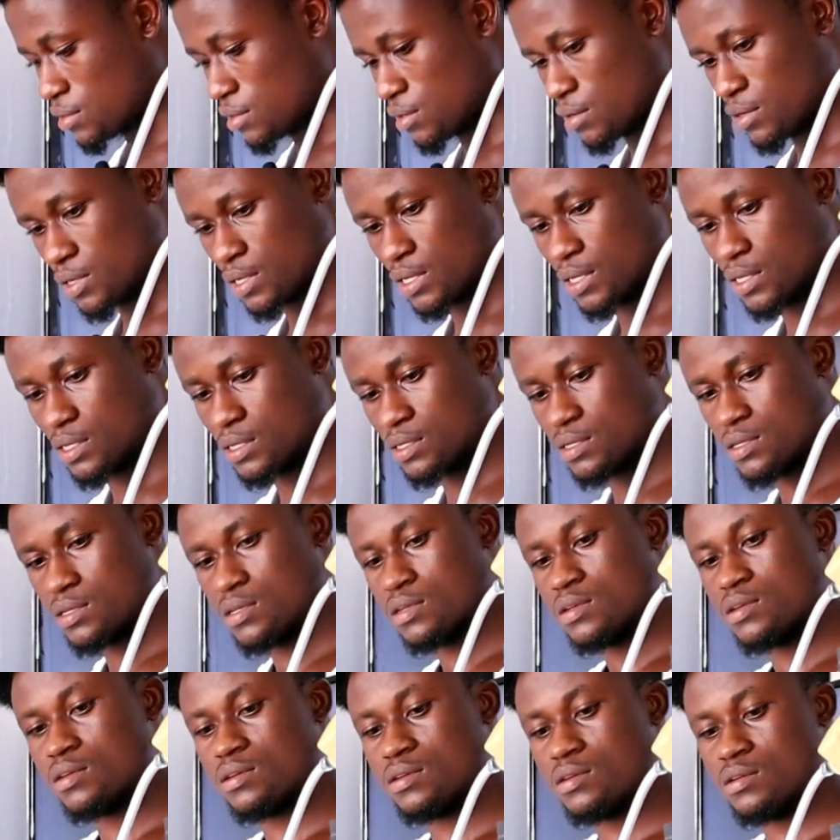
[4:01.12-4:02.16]
Okay,
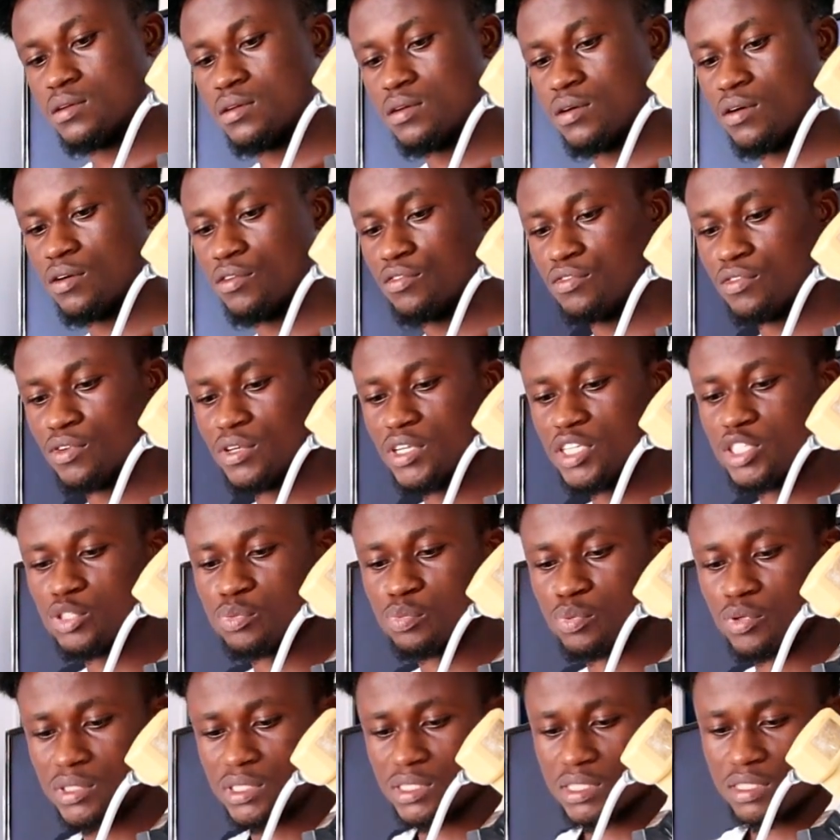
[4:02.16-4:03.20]
or for each
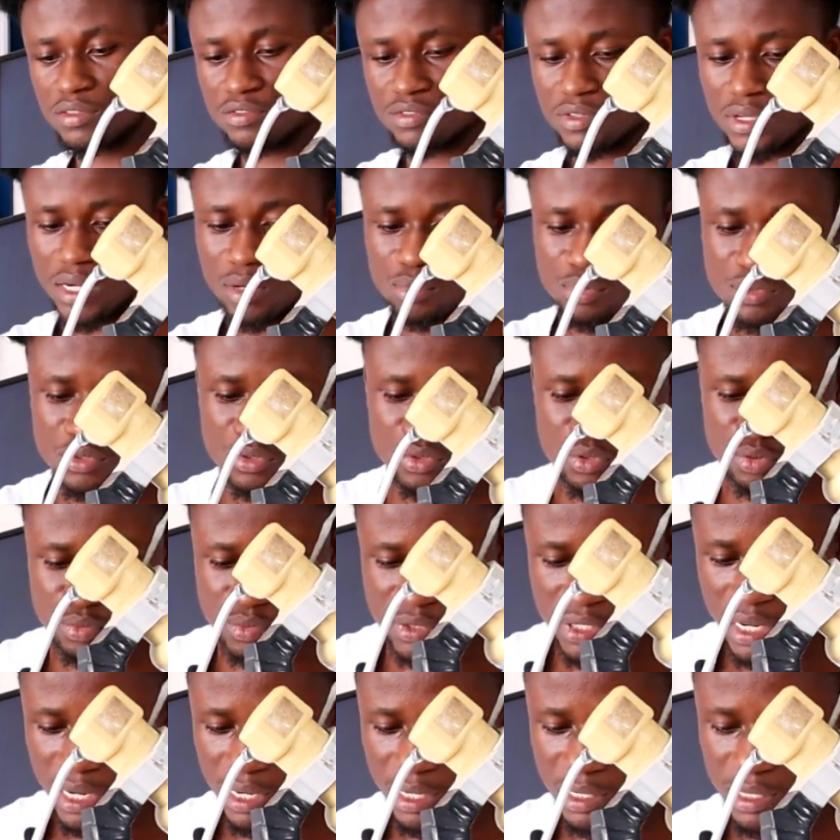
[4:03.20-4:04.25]
port. If it happens to
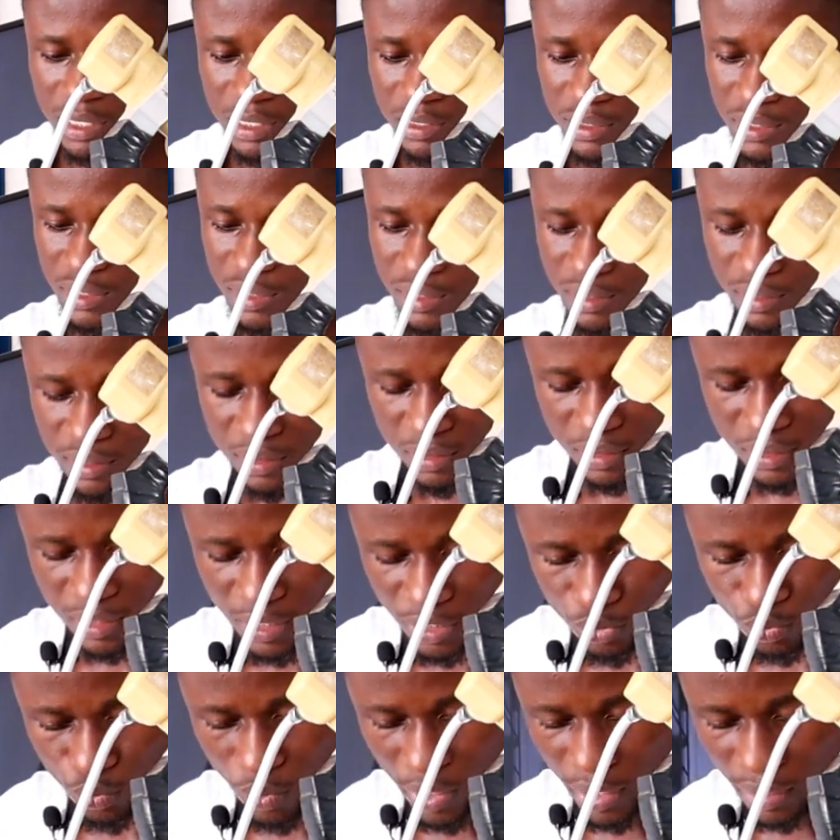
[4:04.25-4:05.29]
be that there is
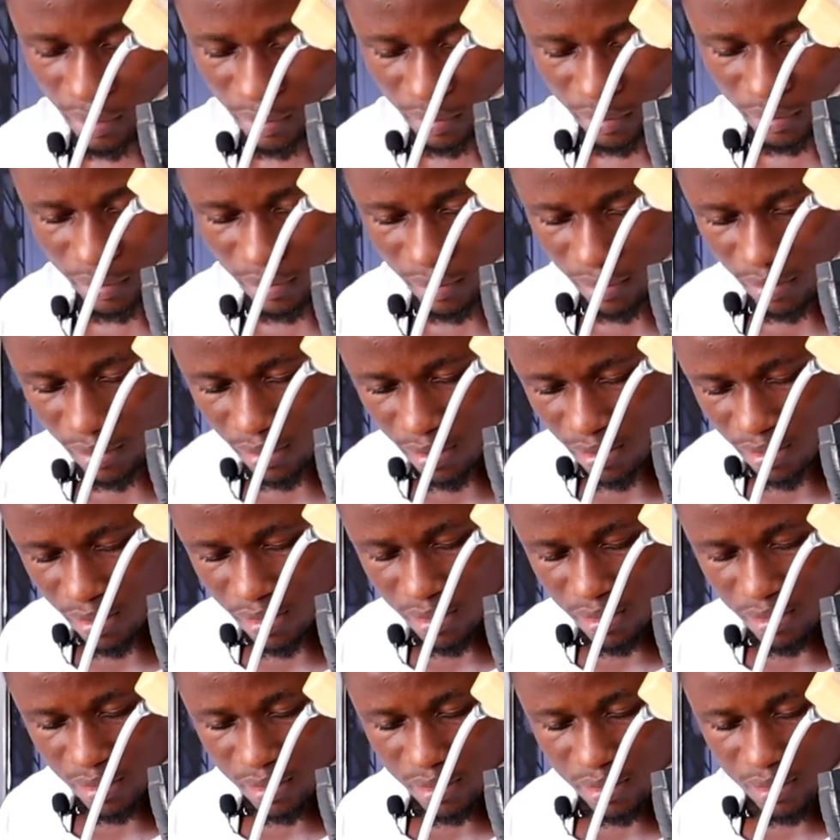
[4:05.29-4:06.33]
just one
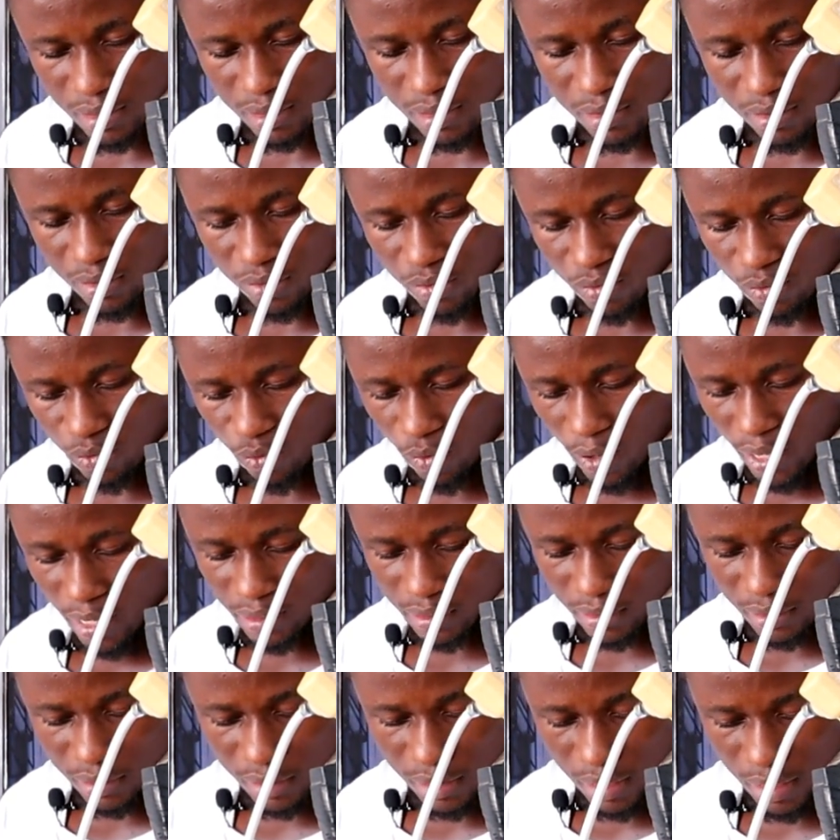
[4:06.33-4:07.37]

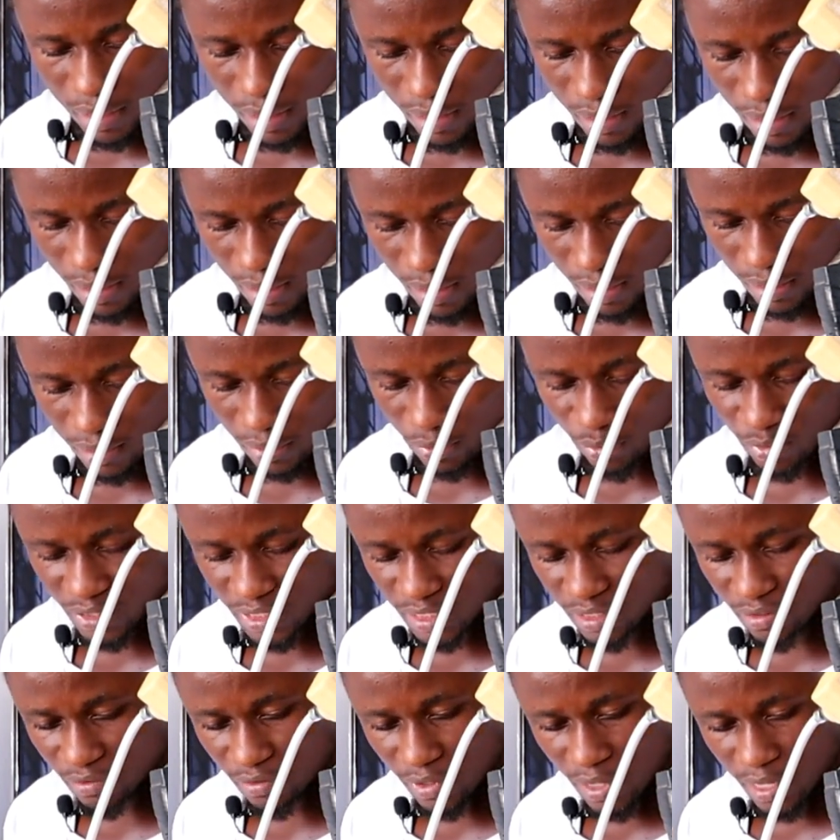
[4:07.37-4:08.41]

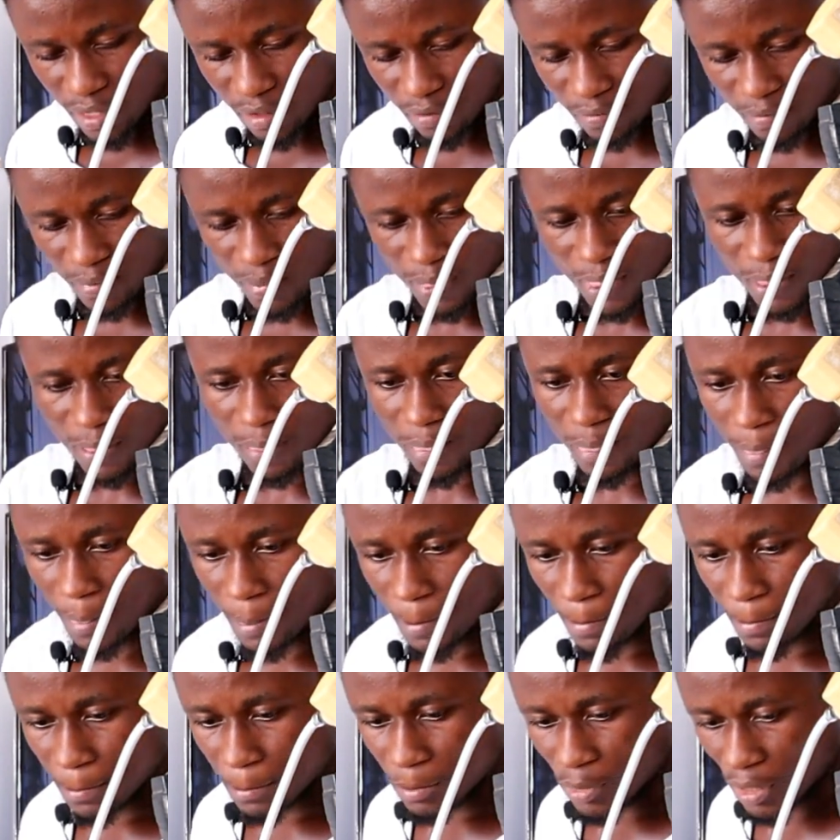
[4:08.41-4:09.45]
receiver
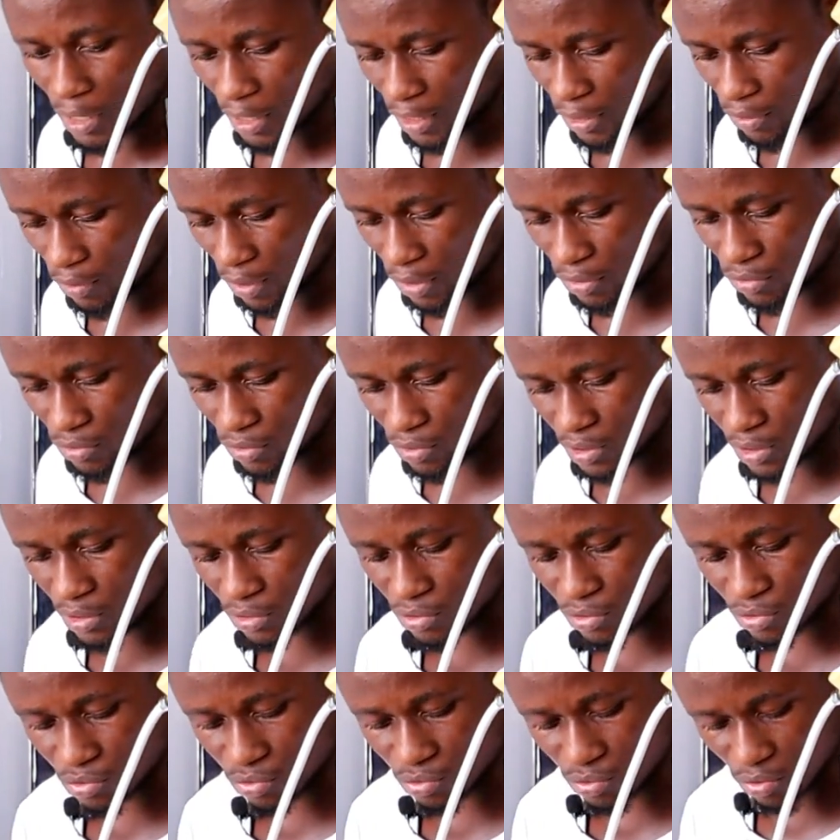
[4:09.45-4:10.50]
and you are doing
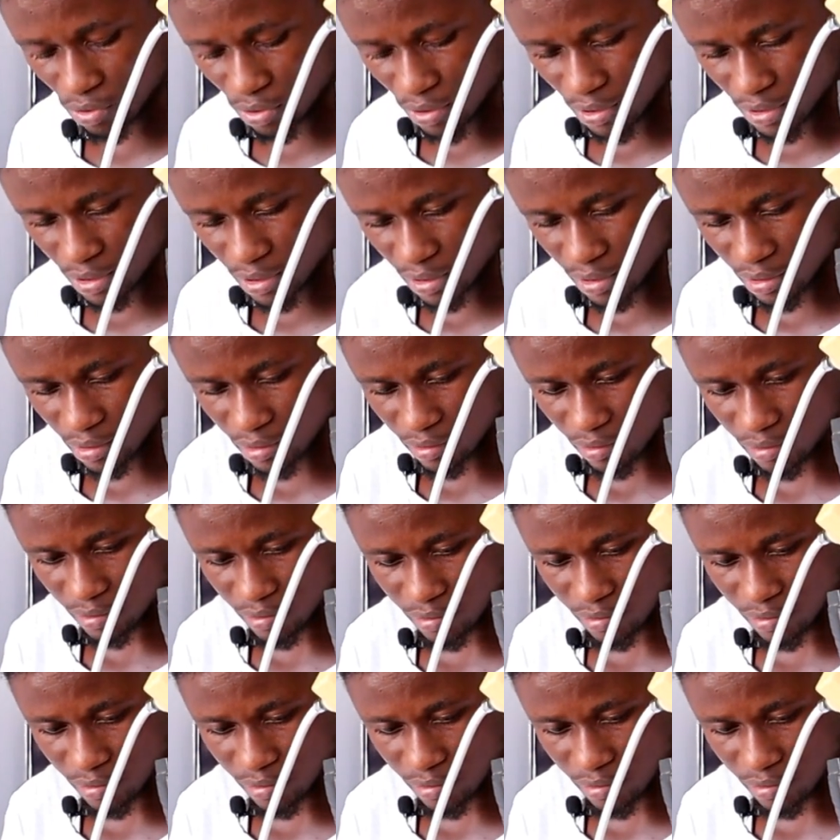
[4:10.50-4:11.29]
this installation,